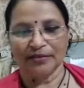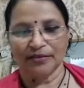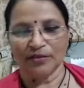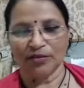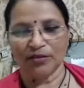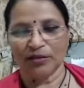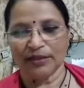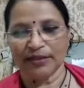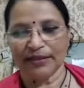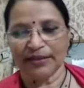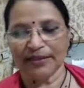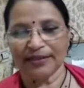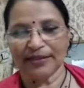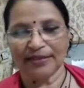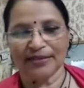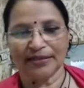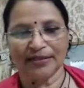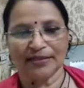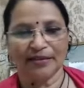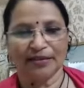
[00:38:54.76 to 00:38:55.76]
So it
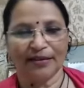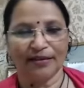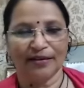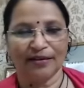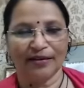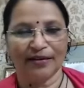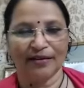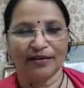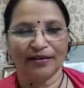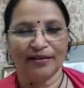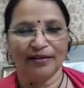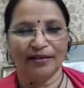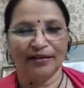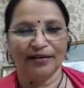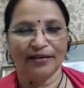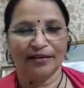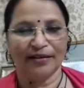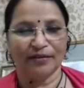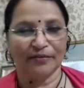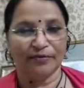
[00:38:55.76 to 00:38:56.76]
is
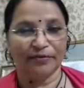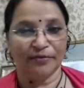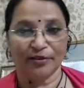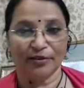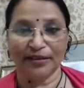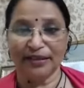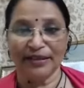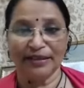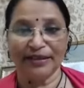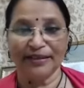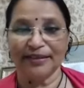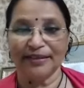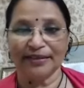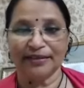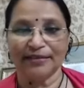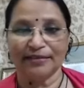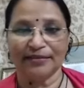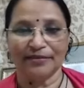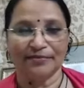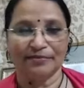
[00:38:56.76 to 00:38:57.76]
for the
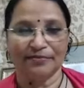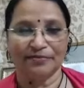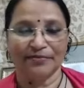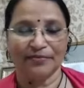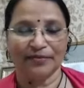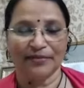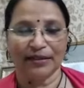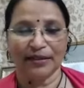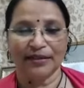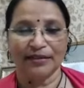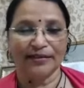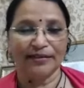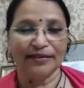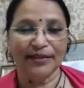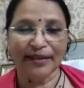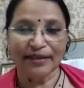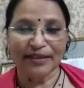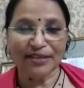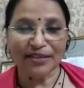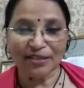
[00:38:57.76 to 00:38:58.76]
leader,
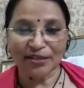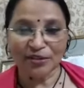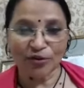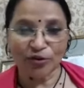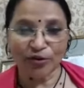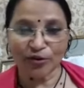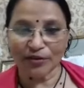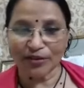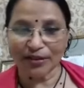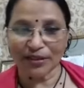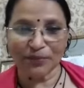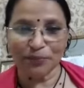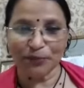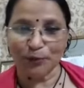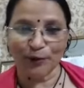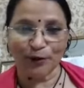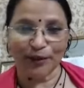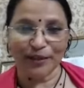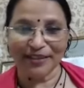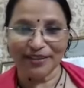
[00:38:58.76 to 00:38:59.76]
that is not the
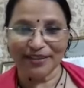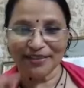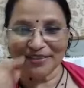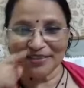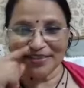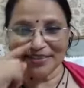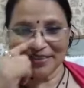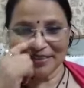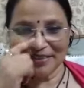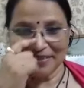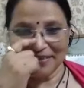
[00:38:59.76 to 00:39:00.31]
point